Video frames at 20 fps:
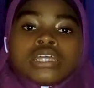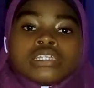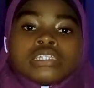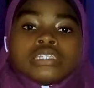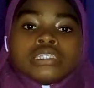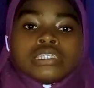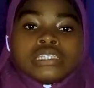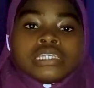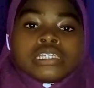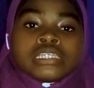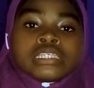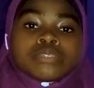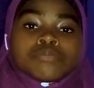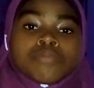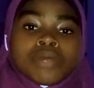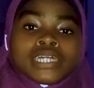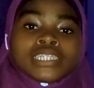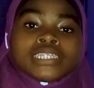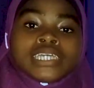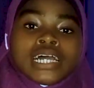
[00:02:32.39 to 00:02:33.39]
These
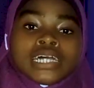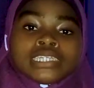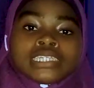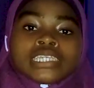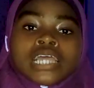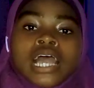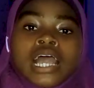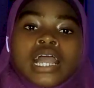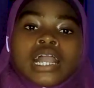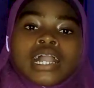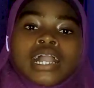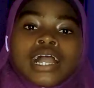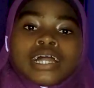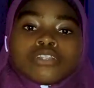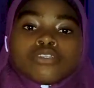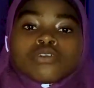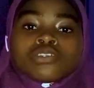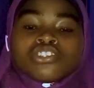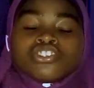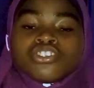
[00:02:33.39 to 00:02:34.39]
matters
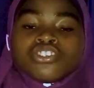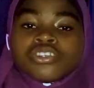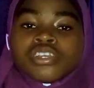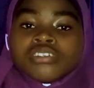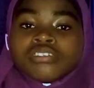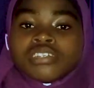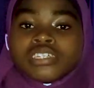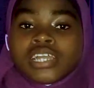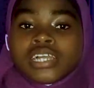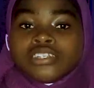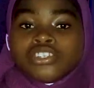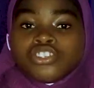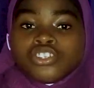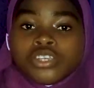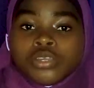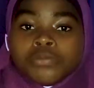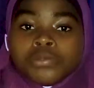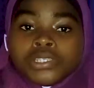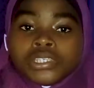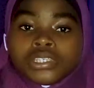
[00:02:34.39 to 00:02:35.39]
cannot change their shapes
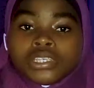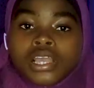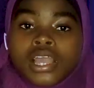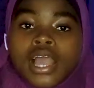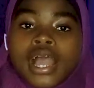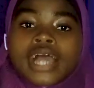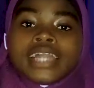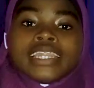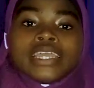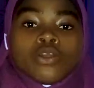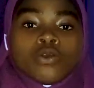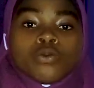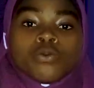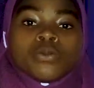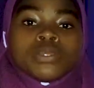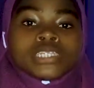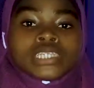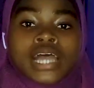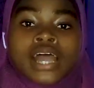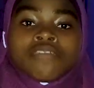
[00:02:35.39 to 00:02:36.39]
and they always
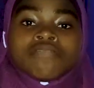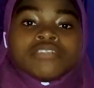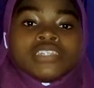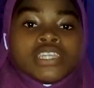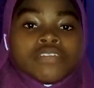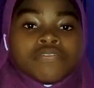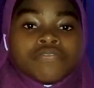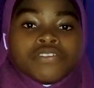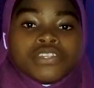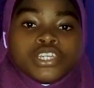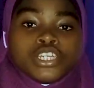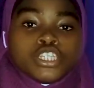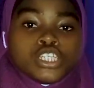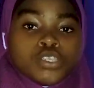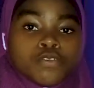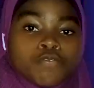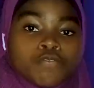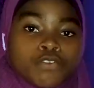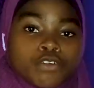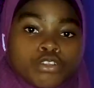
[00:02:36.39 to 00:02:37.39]
have definite
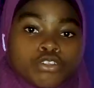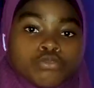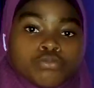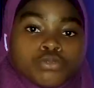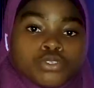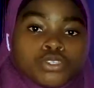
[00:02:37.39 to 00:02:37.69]
volumes.